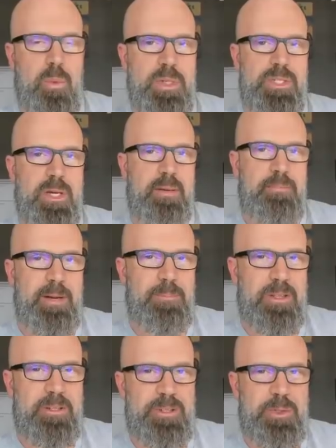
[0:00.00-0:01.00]
What's up, my
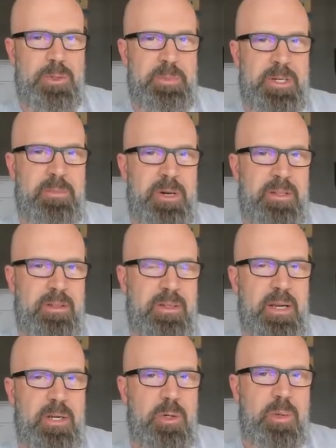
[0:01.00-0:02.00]
brothers from another mother?
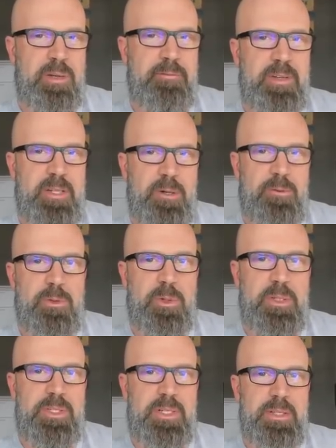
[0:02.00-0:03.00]
Got a quick video for
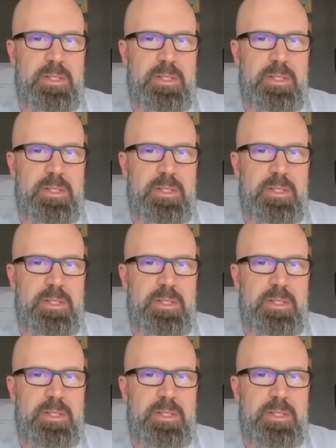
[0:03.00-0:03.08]
you today.